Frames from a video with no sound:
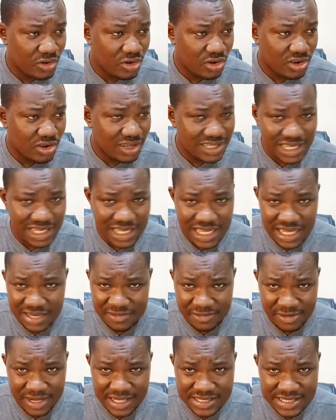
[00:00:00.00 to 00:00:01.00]
Odegaard,
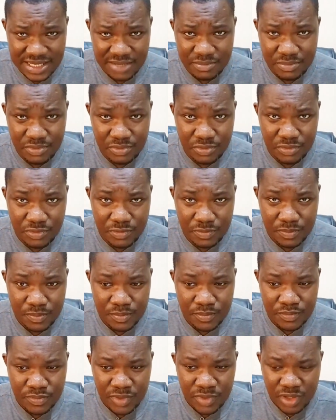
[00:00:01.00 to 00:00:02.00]
for example.
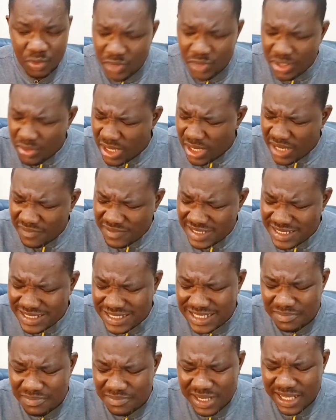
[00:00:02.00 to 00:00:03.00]
We don't have these
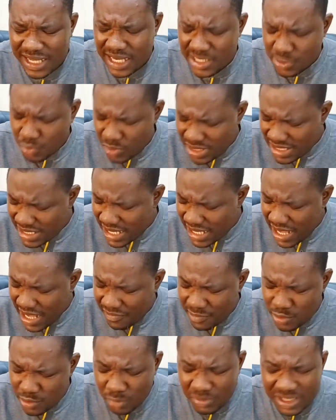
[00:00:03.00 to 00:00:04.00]
key players. We have
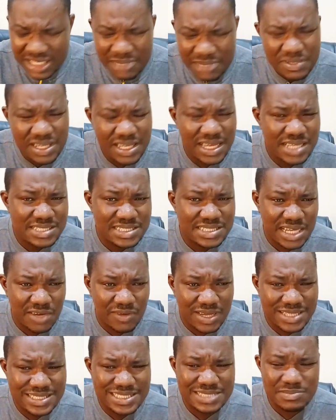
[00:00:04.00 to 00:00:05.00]
some key players in
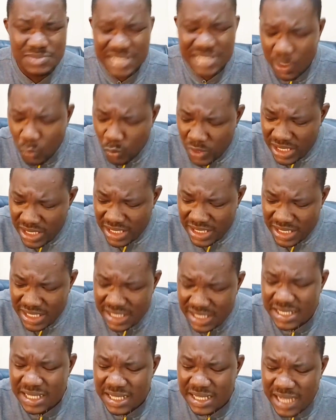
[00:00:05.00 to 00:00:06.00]
our team that we
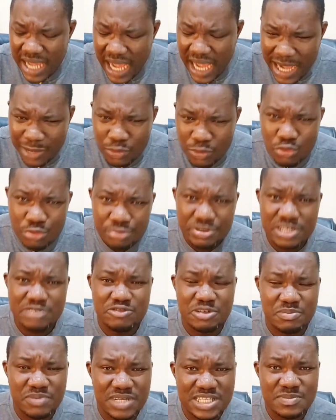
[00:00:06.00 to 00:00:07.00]
need accurate
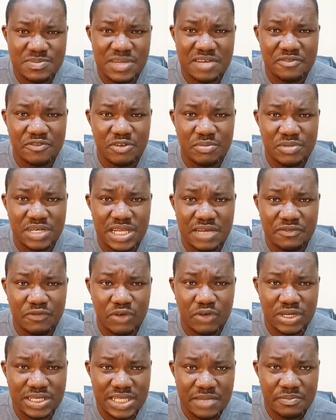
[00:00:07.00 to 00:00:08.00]
replacement from there
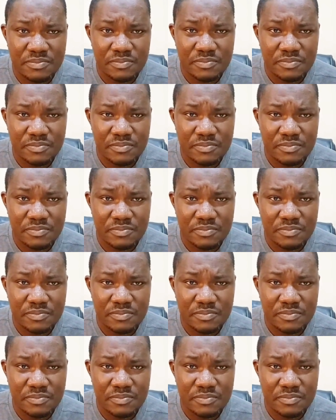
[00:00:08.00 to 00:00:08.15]
for them.